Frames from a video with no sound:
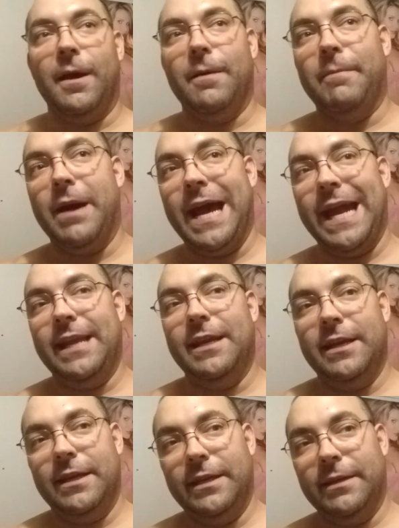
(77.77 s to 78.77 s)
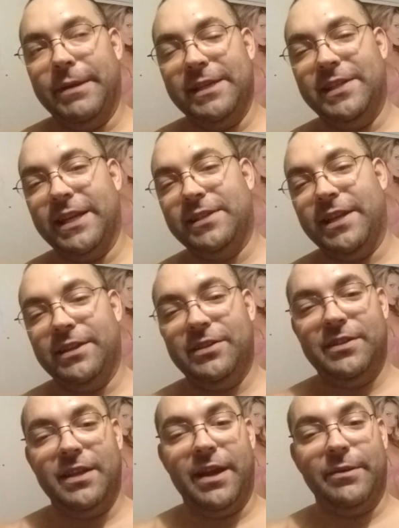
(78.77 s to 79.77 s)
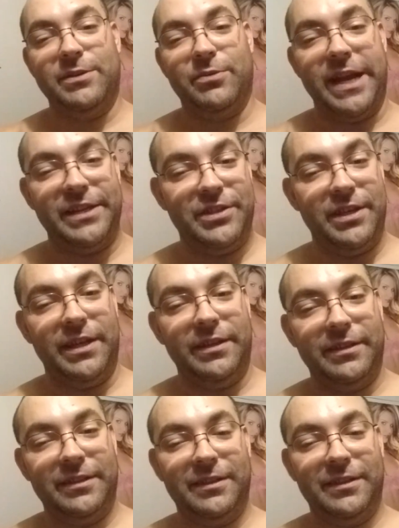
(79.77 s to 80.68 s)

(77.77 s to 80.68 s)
mine, my 6-inch that I was rationing.